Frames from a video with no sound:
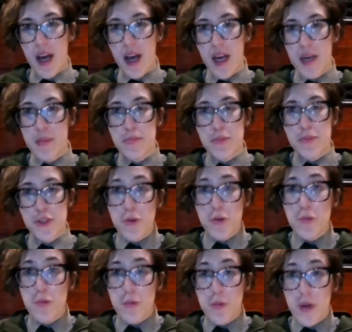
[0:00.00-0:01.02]
Um,
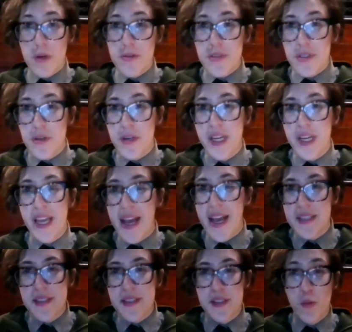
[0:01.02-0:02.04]
so Rose Doherty
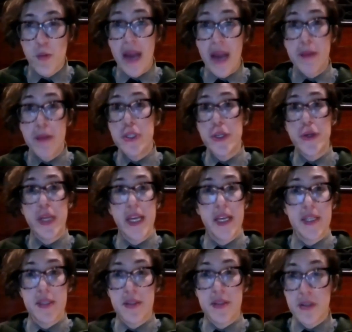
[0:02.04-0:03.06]
asks, why were Tony
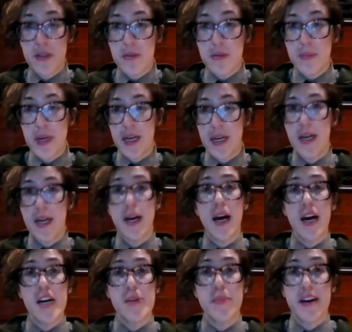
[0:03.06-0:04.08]
and Cuba
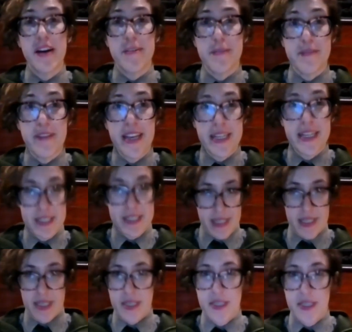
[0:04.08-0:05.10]
um,
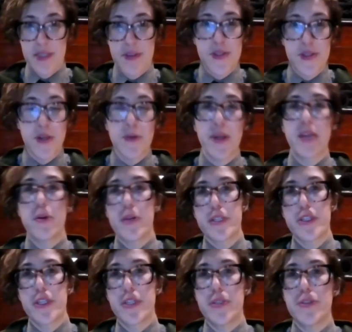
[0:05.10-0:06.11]
evicted? This is a great
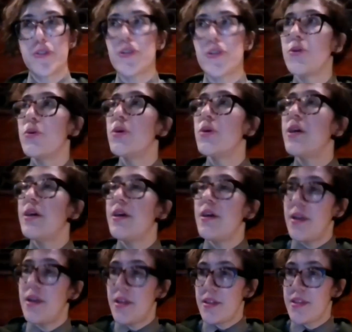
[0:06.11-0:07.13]
question. So
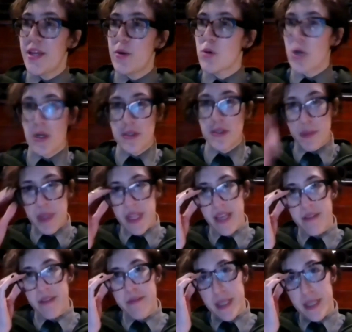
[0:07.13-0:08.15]
they were
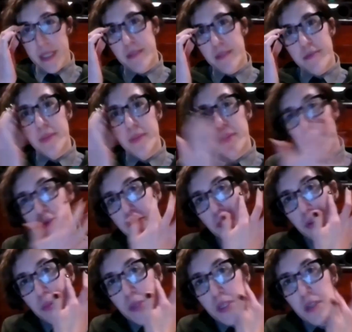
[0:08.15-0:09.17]
ultimately evicted from the
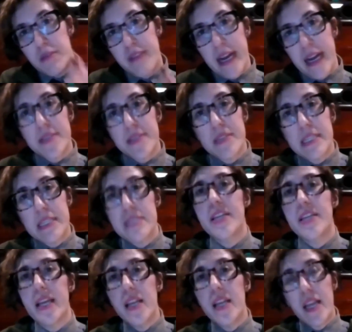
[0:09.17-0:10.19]
former Vassall
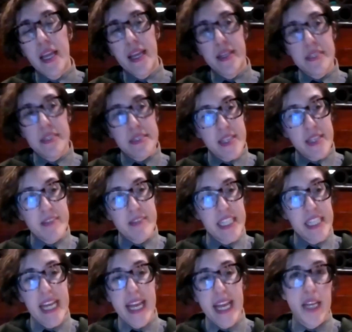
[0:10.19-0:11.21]
estate in
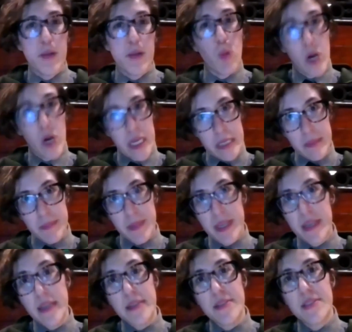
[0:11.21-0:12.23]
1781
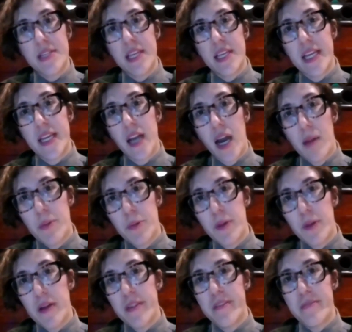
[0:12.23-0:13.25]
because the
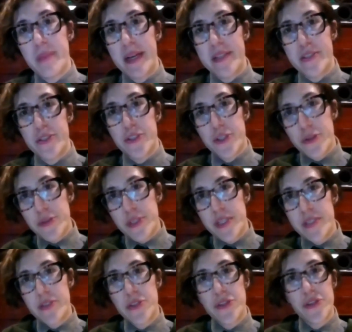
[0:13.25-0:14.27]
Commonwealth of
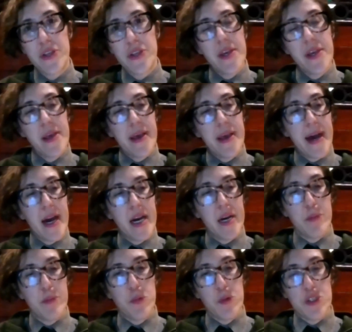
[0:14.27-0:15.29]
Massachusetts
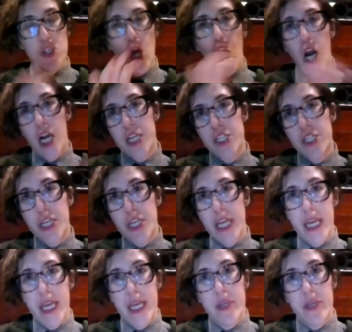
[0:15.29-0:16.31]
um, was
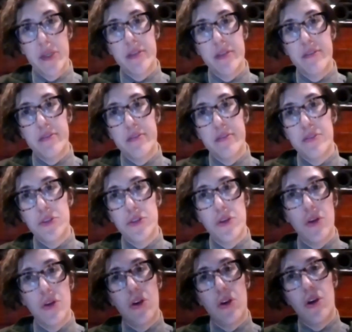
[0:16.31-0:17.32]
auctioning
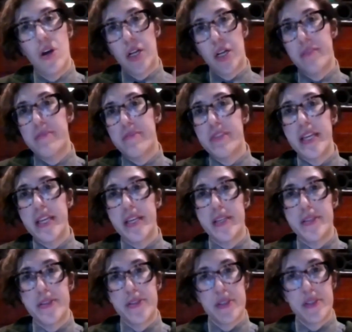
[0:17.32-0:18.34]
all of
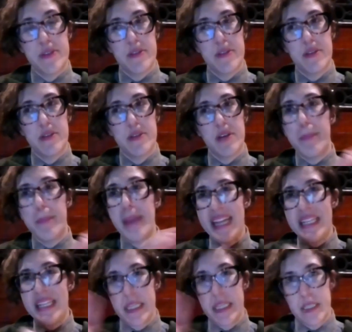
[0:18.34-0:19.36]
these
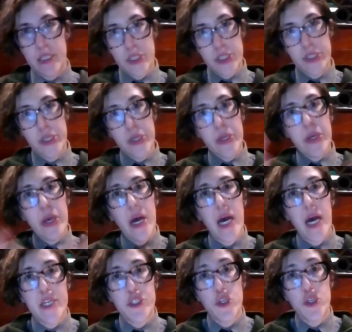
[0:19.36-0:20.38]
abandoned
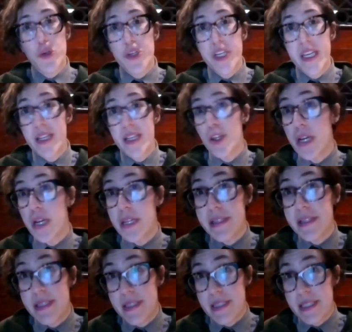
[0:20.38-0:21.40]
uh, Tory
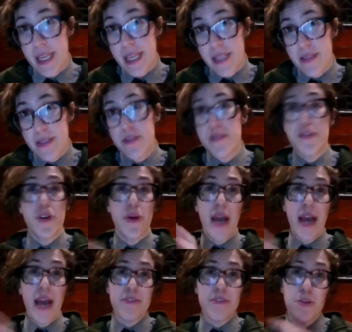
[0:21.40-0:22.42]
loyalist estates. So
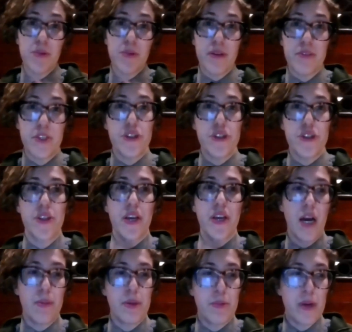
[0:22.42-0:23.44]
after the revolution, the
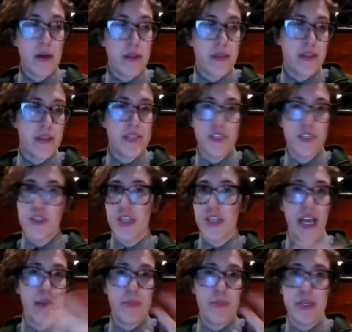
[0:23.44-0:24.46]
Commonwealth,
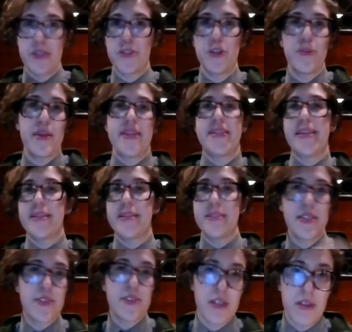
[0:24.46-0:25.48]
essentially eminent domain, they
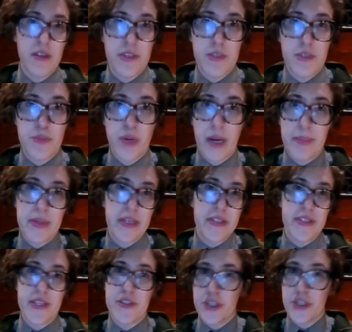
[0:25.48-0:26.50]
seize all of these
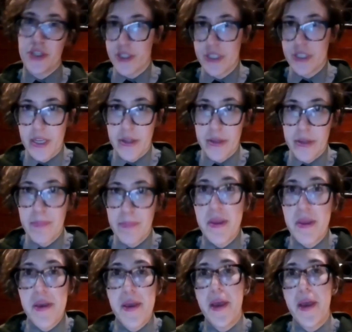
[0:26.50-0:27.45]
properties, they start to sell them.